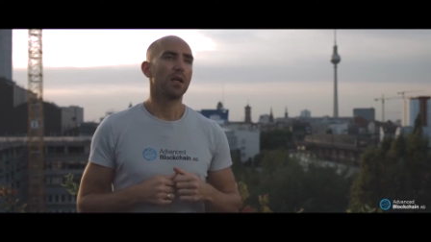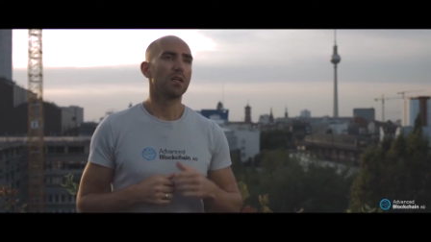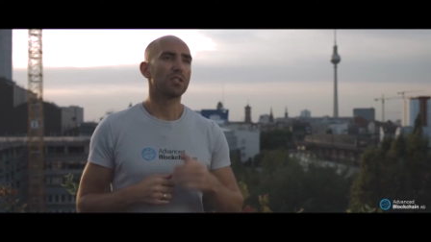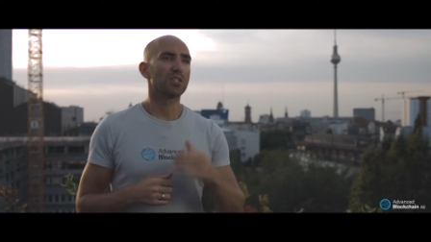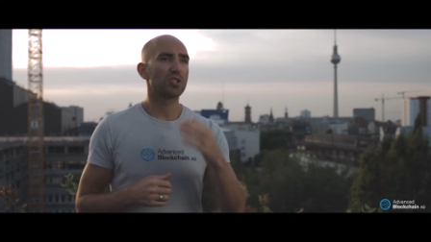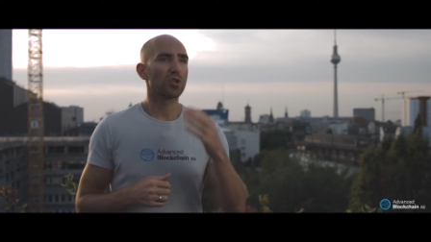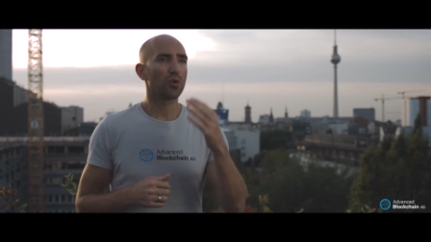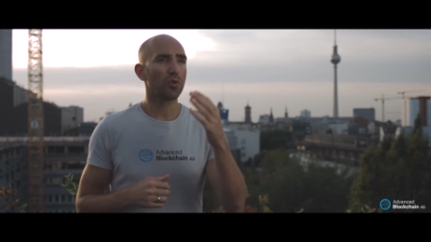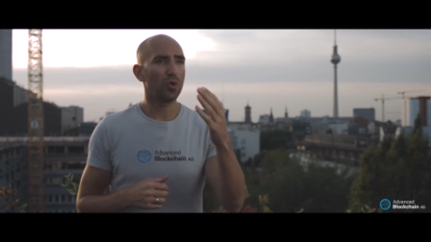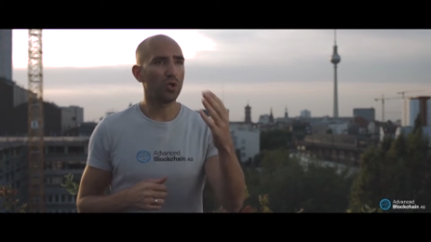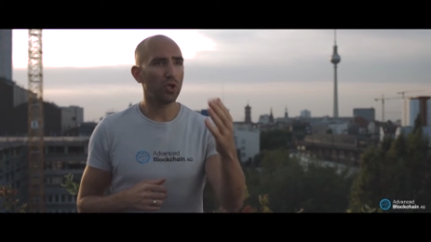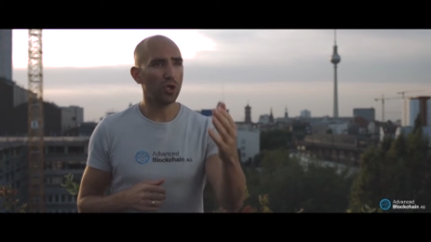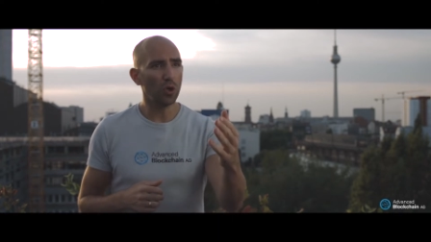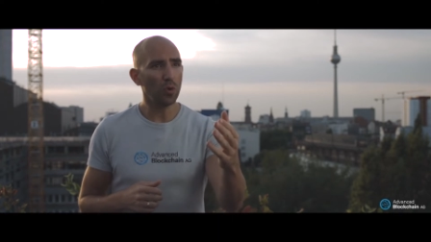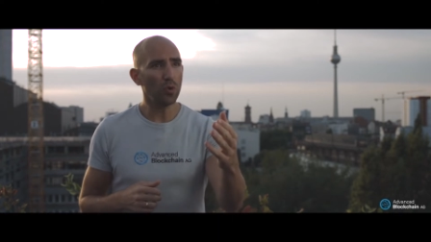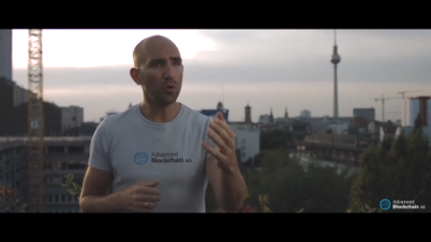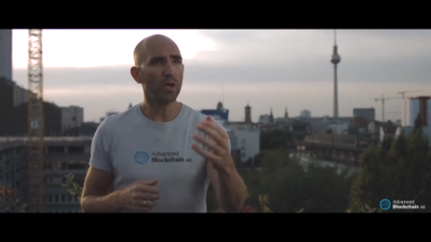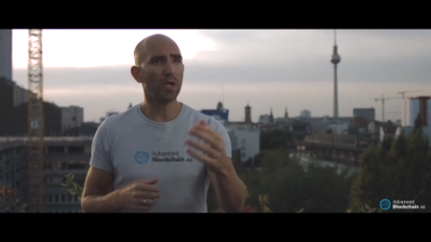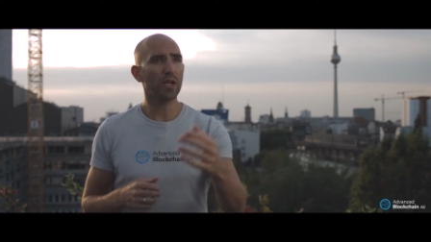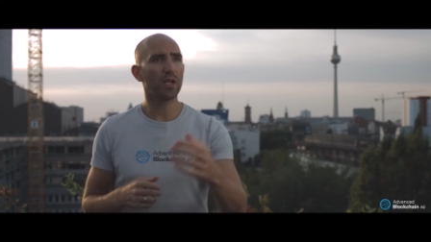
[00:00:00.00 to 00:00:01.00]
So
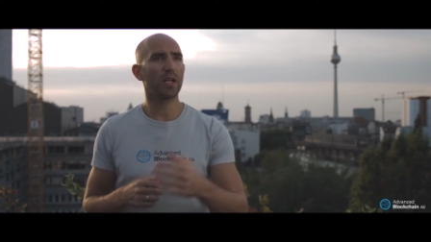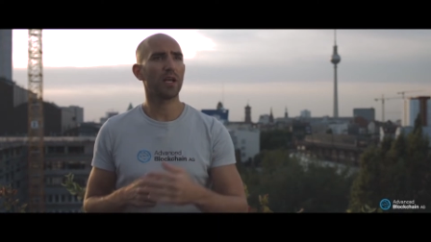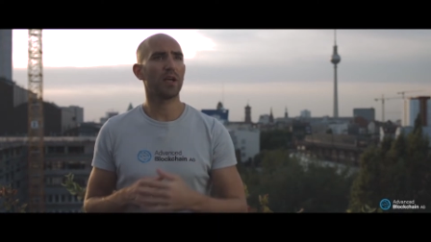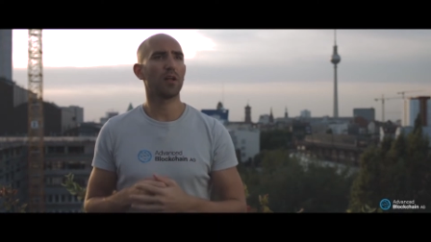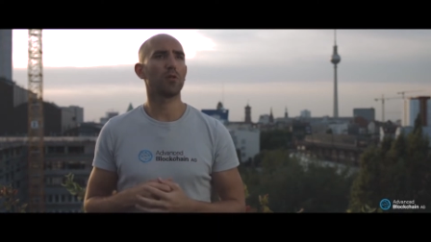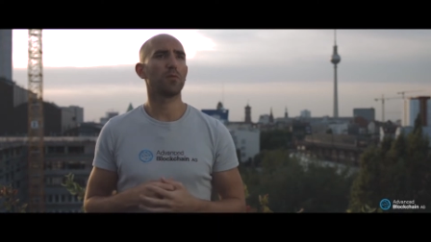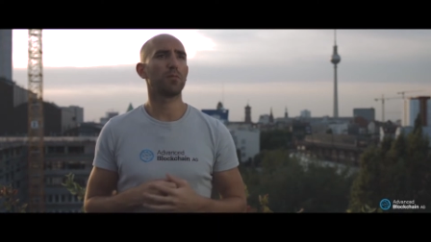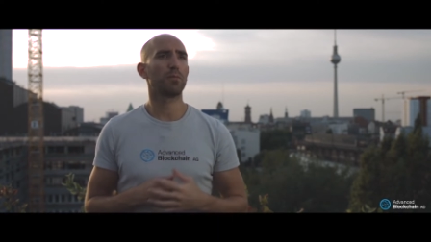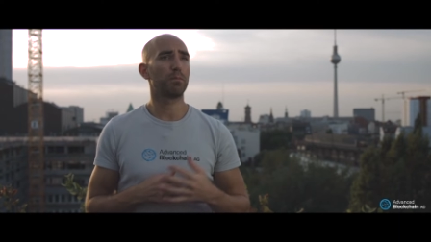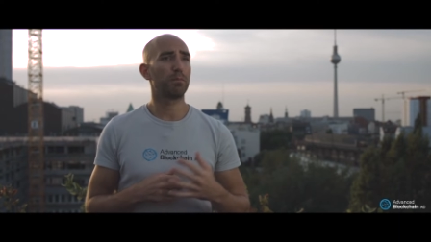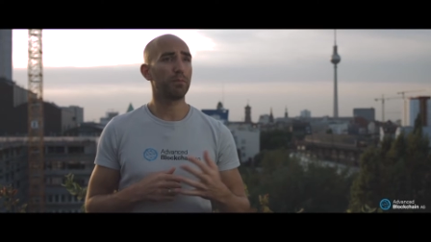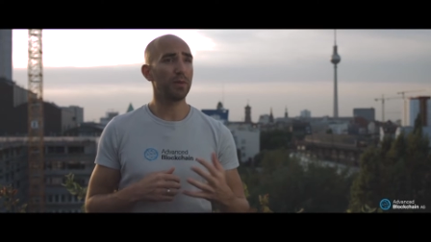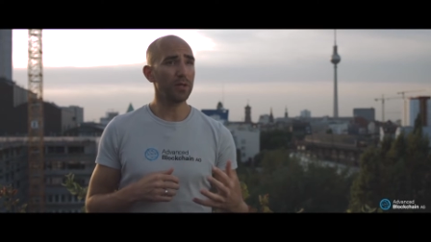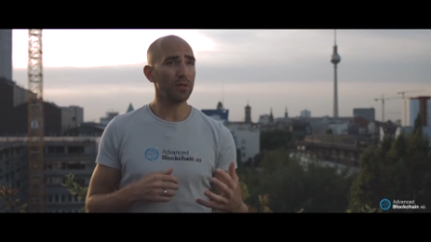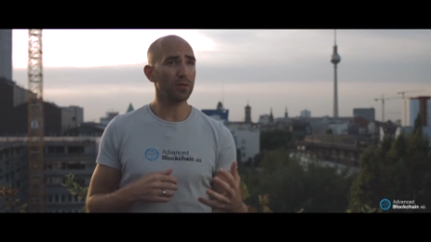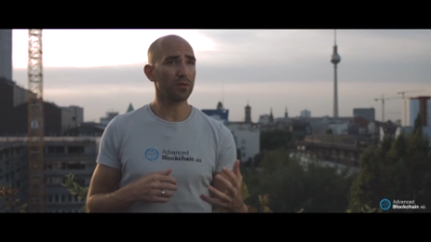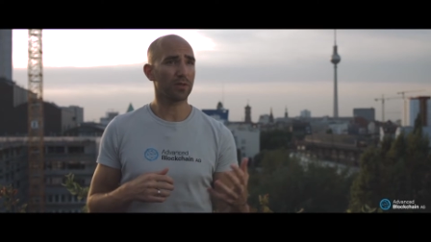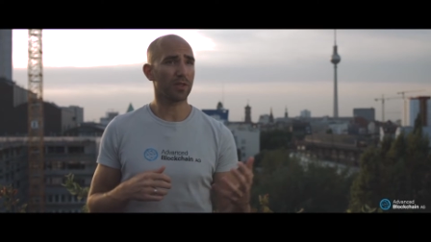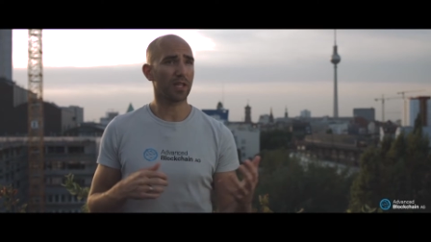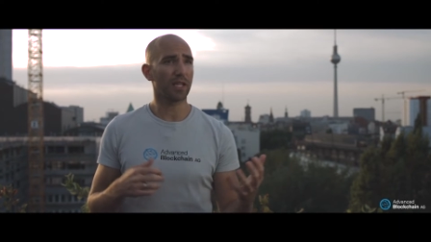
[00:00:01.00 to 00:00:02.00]
you can help
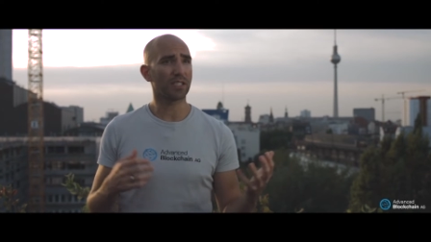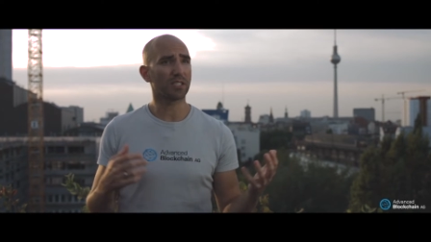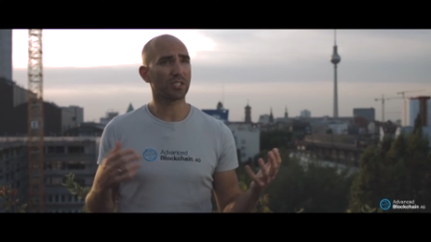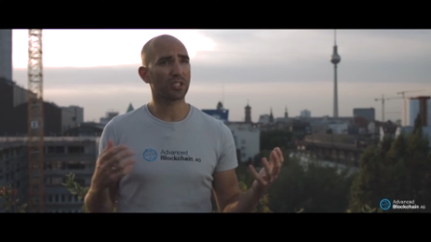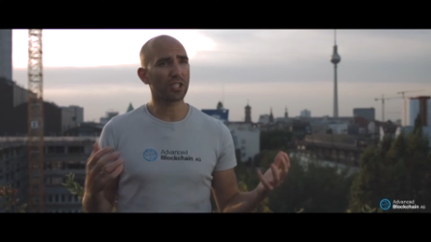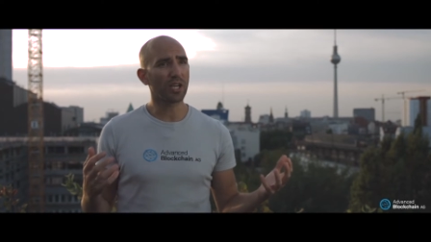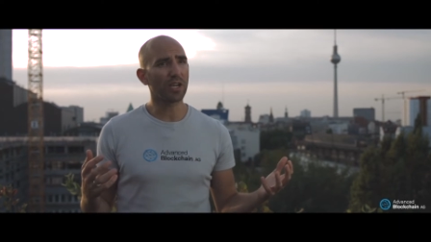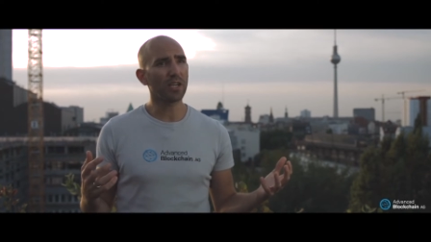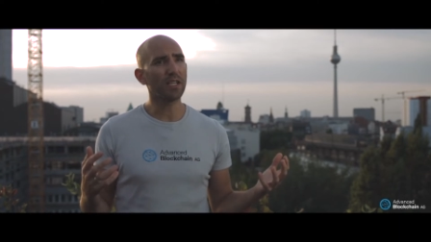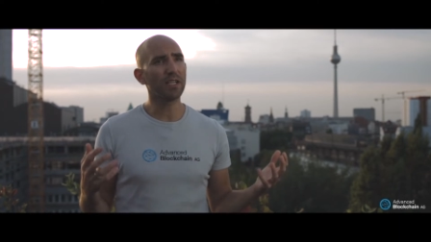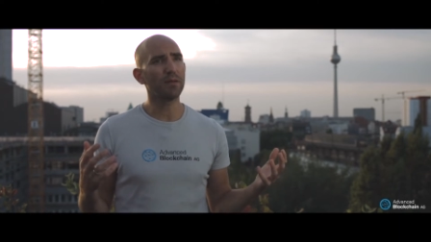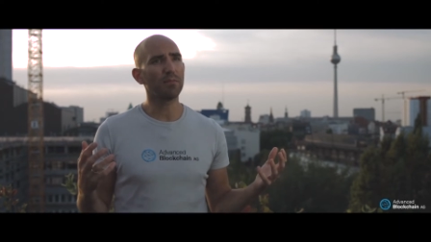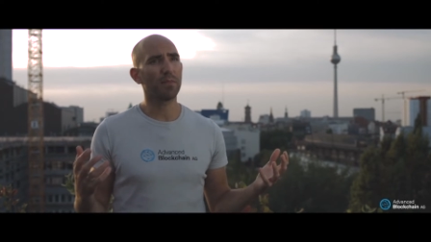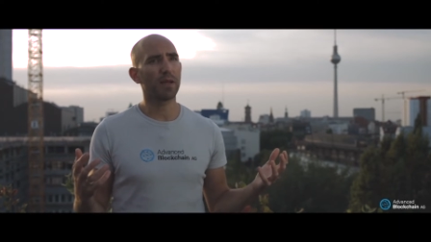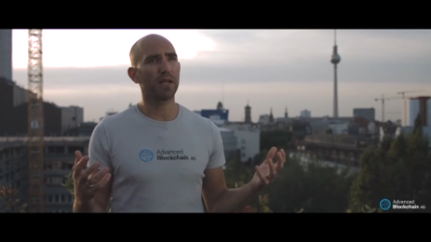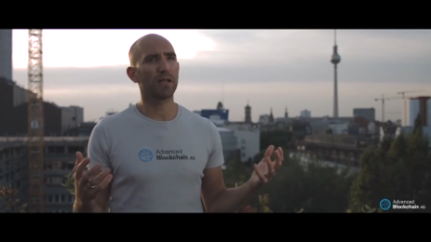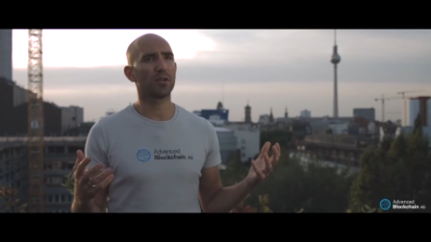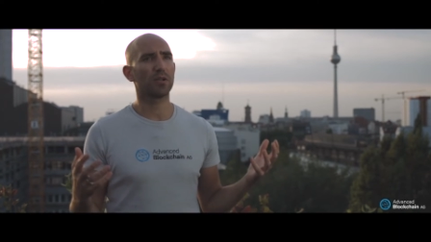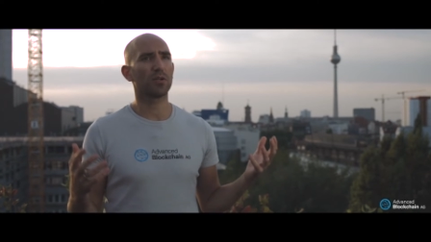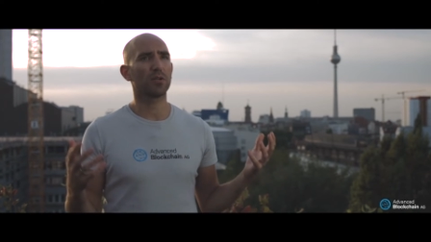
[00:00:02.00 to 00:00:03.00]
build that giant
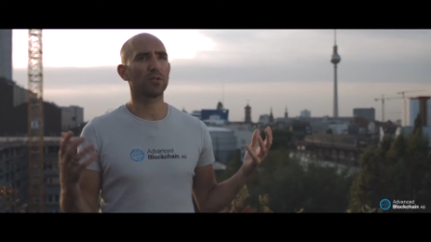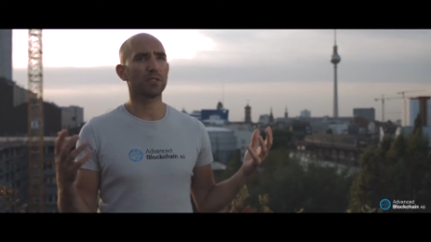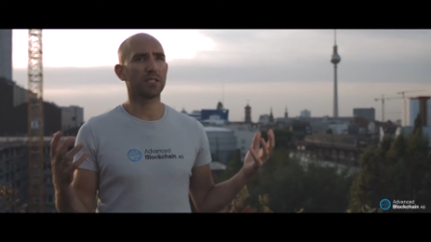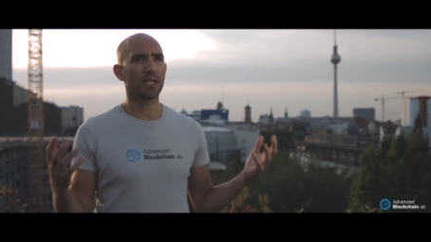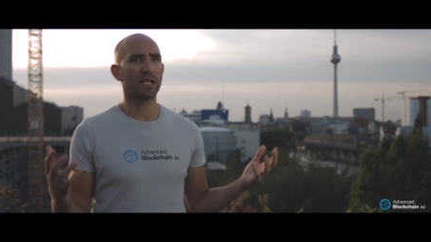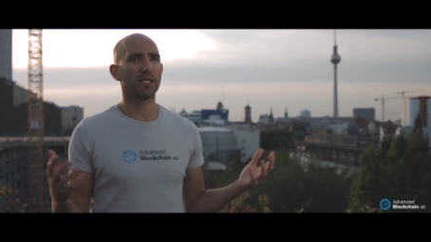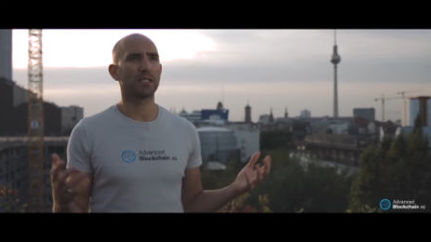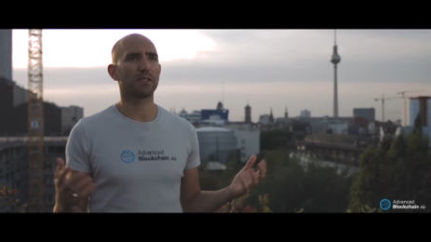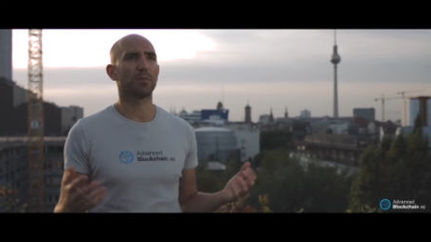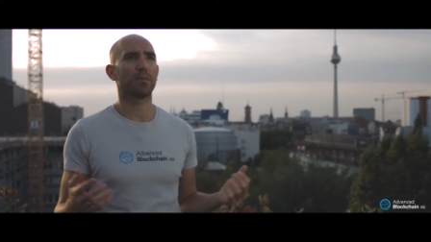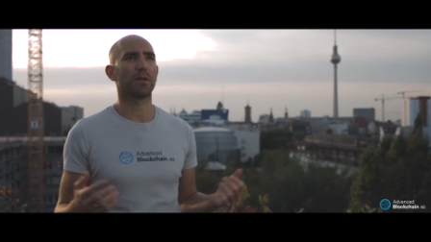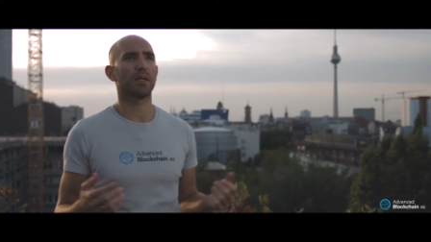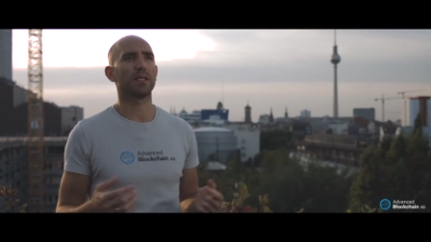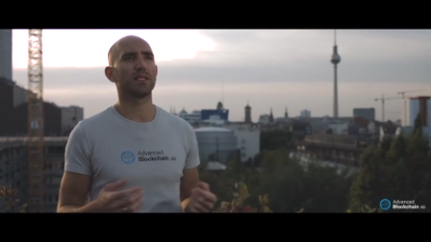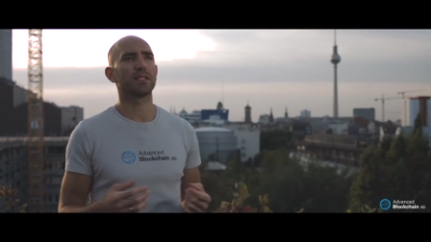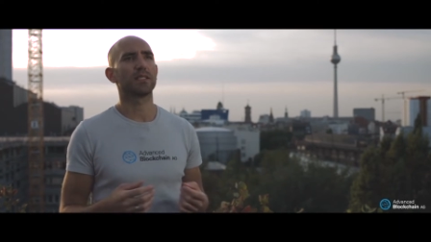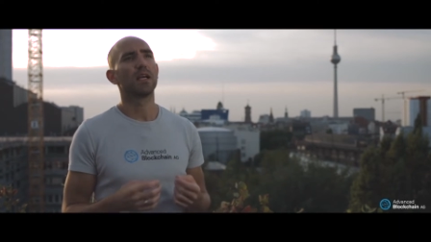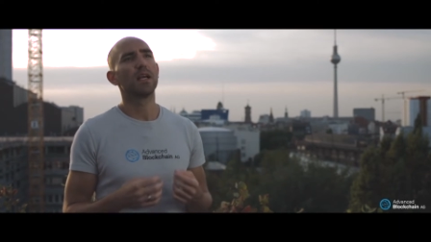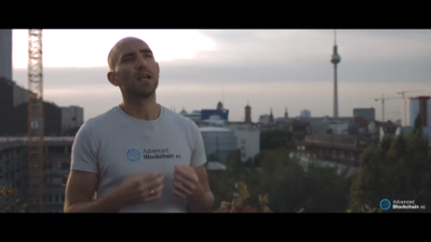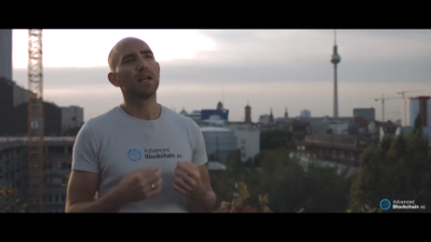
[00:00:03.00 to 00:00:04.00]
medical
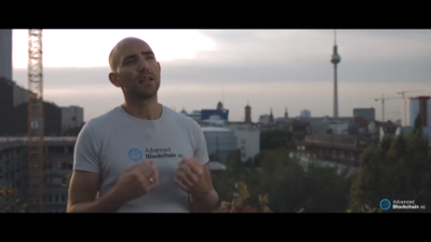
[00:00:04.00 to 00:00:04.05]
database